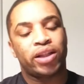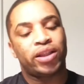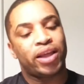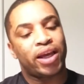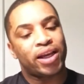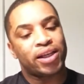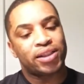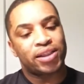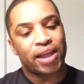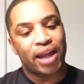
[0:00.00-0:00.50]
of the
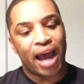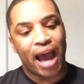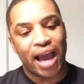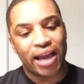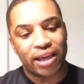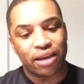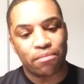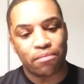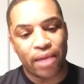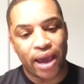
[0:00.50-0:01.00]
things that I
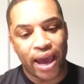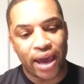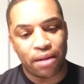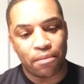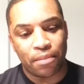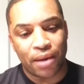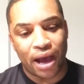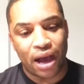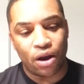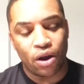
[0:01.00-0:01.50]
get mad
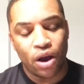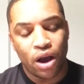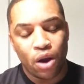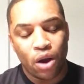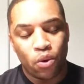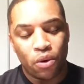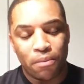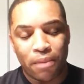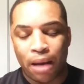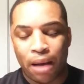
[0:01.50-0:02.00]
about
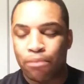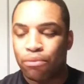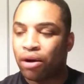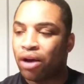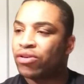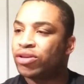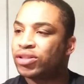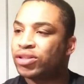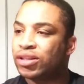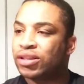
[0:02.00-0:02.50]
with my
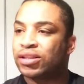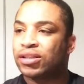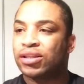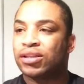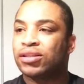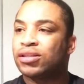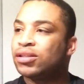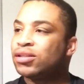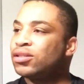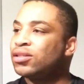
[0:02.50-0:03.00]
brothers and
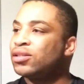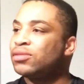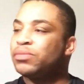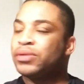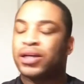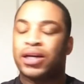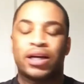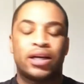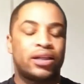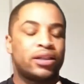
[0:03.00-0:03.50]
sisters, is
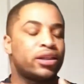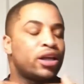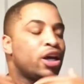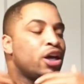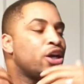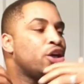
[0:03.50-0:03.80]
because,